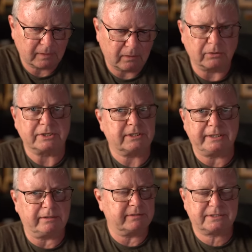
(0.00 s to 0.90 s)
Honestly,
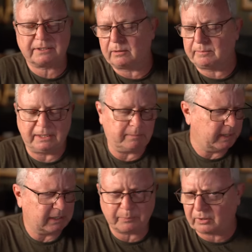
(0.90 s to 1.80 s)
there are so many
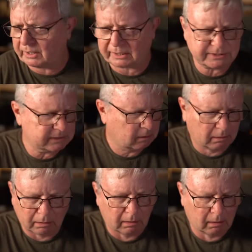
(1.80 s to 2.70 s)
better products.
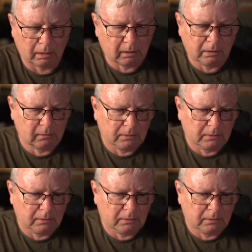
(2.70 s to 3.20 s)
Oh.